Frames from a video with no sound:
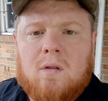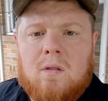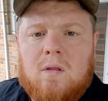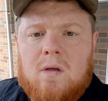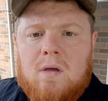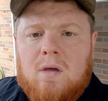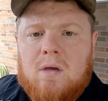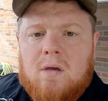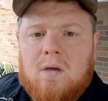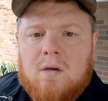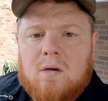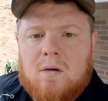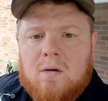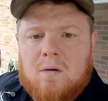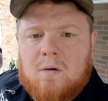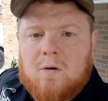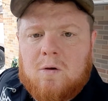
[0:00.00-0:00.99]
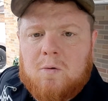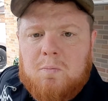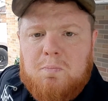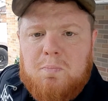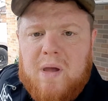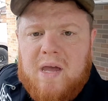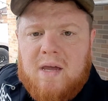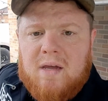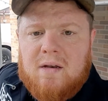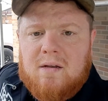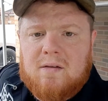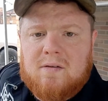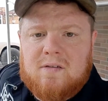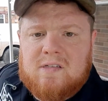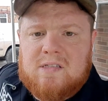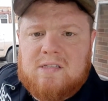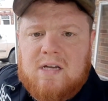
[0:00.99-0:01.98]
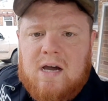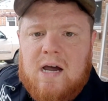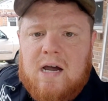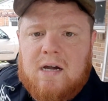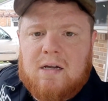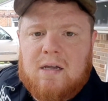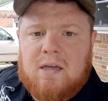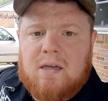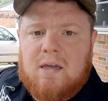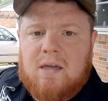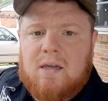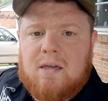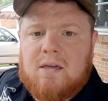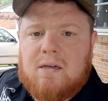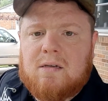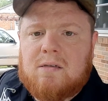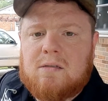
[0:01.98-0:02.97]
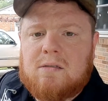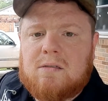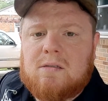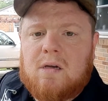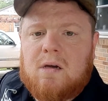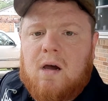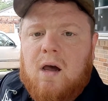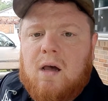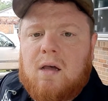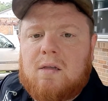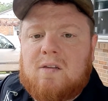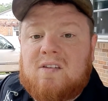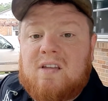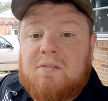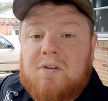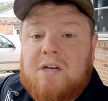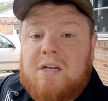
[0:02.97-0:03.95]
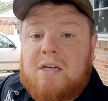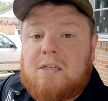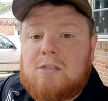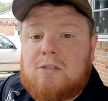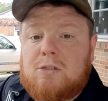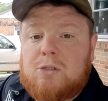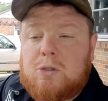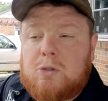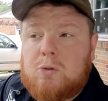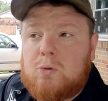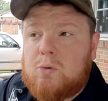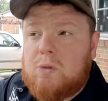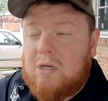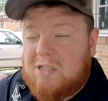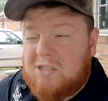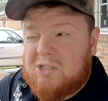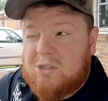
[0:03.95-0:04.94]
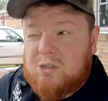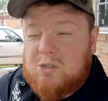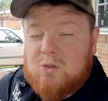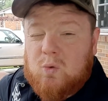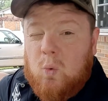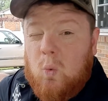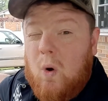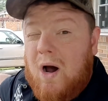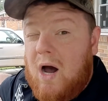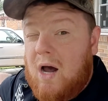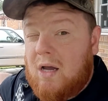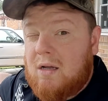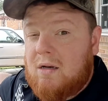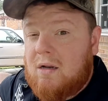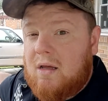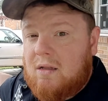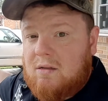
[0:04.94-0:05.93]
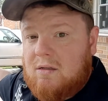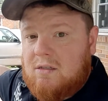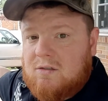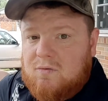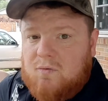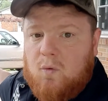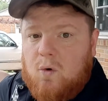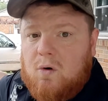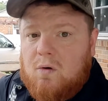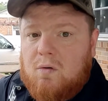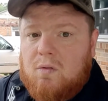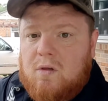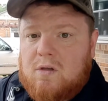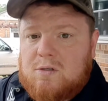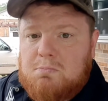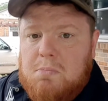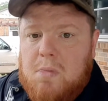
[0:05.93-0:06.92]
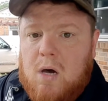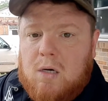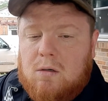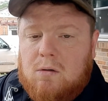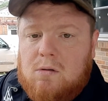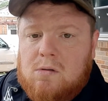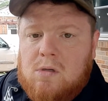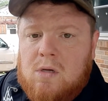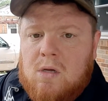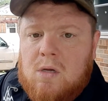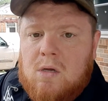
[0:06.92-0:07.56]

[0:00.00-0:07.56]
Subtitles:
The bed stock is 72 inches wide, at least for this model.